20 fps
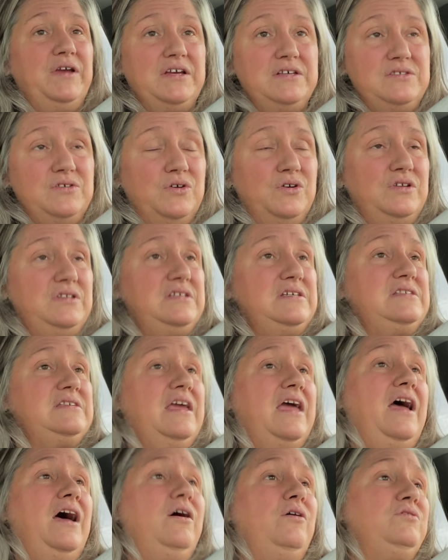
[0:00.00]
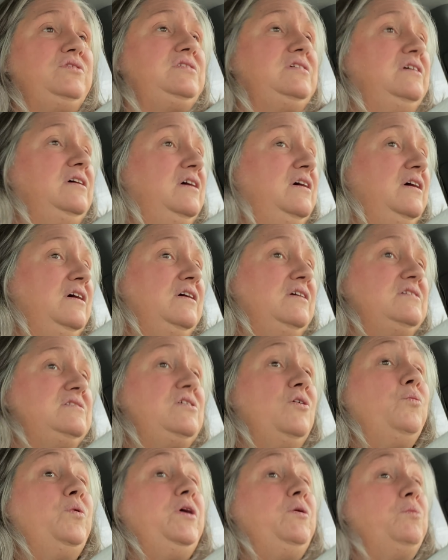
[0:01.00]
us a good discount.
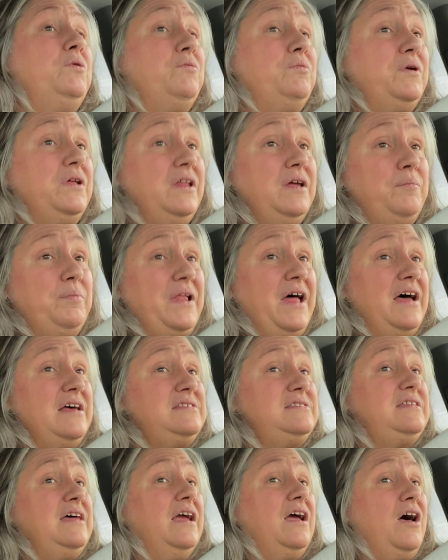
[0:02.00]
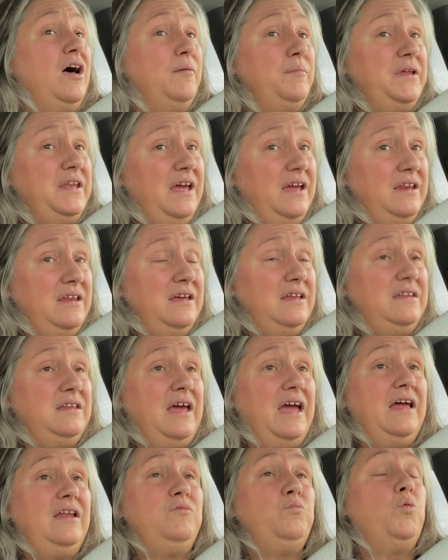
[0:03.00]
So we were really blessed. They accommodated
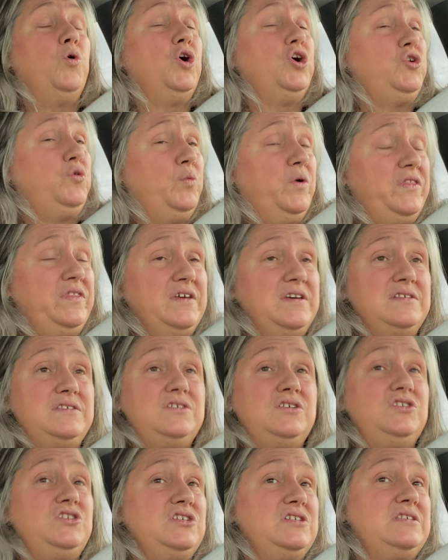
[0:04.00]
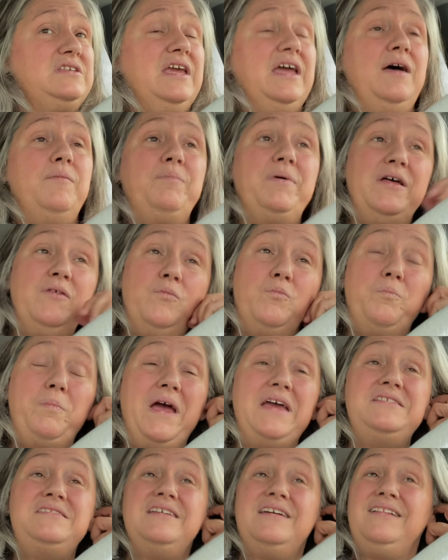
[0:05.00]
and worked with us to just get, but
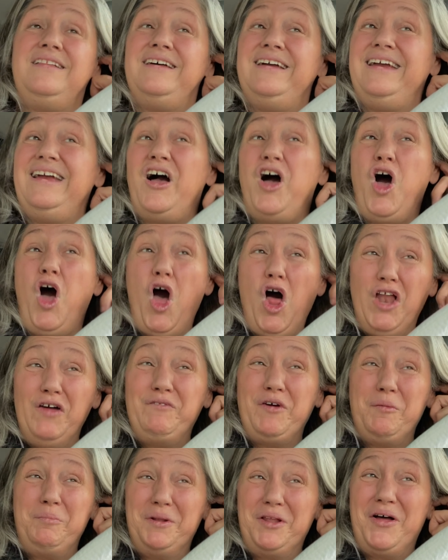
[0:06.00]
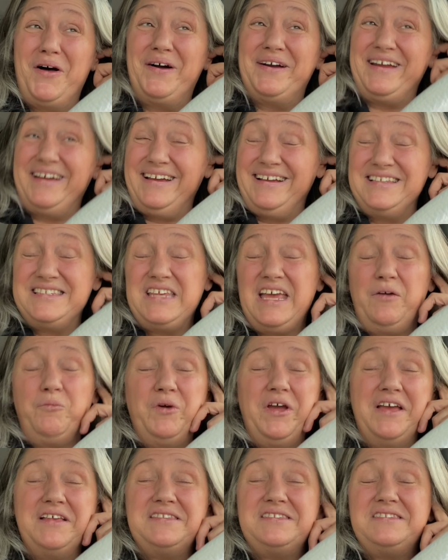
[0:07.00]
basically all of our belongings, and
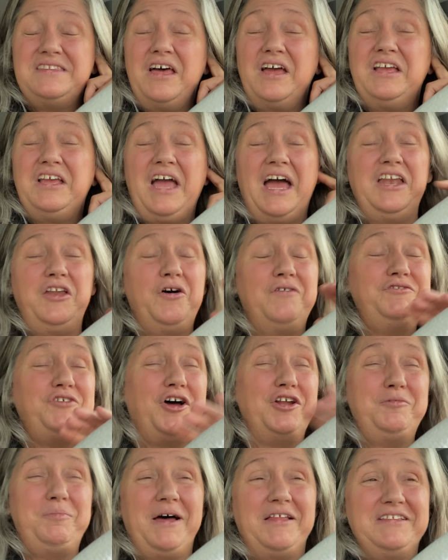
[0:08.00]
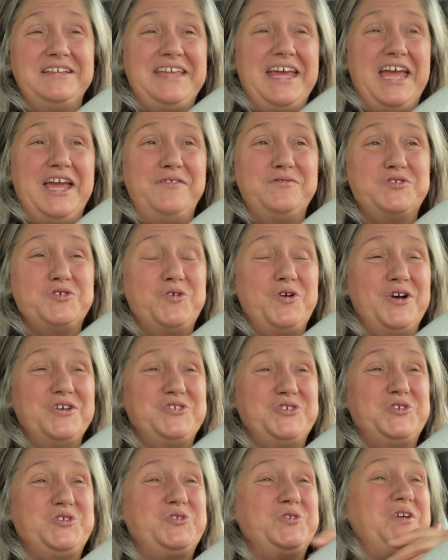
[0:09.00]
we had, yeah, I know I've talked about the Daves across
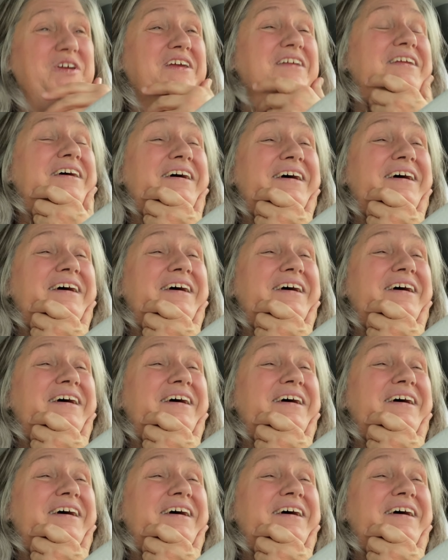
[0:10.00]
the street,